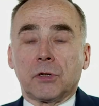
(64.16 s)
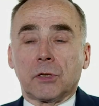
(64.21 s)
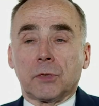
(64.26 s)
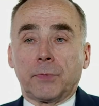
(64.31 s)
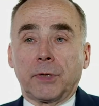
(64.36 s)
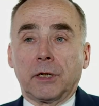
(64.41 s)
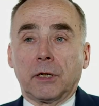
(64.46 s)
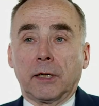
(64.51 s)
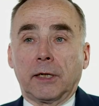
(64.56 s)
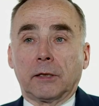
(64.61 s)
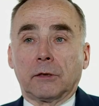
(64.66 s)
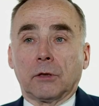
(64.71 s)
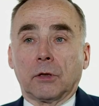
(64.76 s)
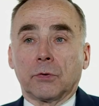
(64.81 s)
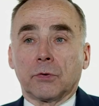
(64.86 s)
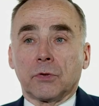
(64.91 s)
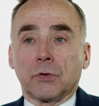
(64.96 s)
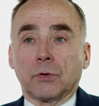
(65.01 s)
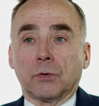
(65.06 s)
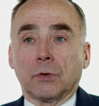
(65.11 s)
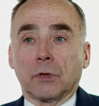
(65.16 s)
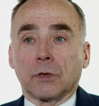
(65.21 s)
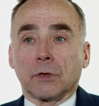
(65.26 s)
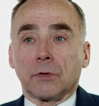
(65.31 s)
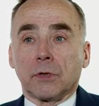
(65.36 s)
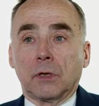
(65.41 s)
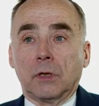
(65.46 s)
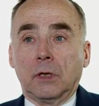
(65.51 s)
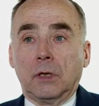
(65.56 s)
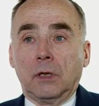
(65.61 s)
it's behind closed
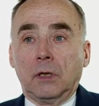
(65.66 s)
doors.